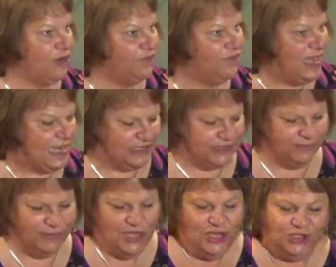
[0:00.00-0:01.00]
our feet.
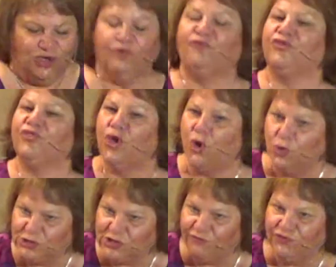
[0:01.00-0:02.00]
So for
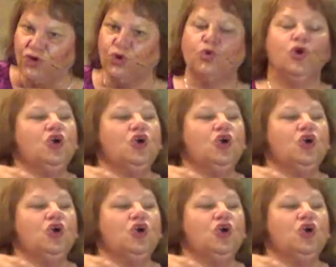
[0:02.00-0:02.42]
those of you